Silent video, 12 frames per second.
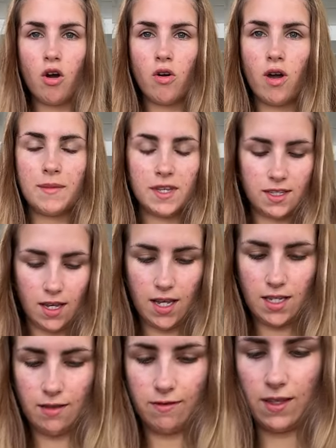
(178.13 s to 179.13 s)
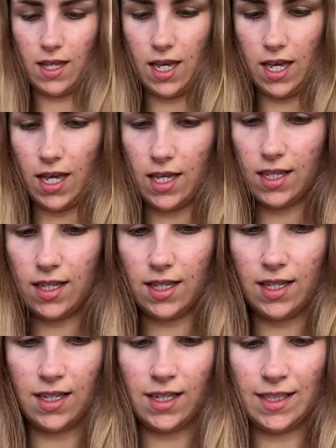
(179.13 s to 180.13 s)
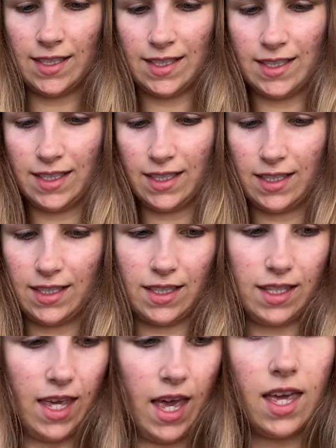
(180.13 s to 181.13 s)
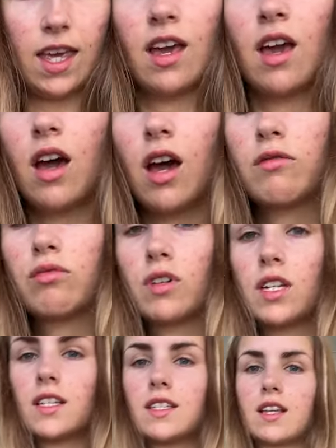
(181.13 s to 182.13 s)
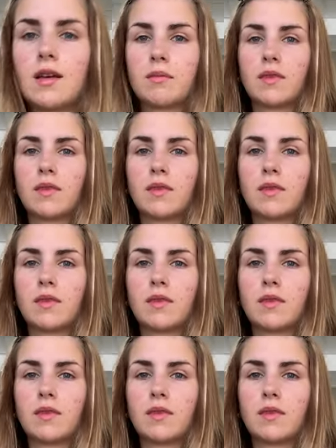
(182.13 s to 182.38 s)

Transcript: I'm excited for these. Yay. I wanted some